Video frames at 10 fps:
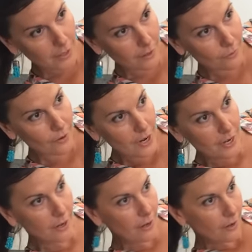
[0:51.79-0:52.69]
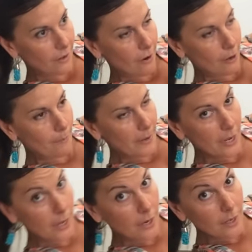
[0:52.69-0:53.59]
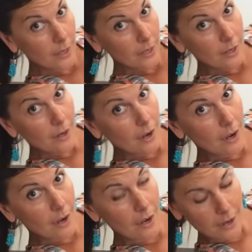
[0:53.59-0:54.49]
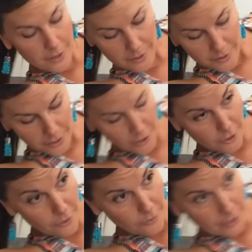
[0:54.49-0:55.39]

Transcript: kind of right under the armpit. Uh, near your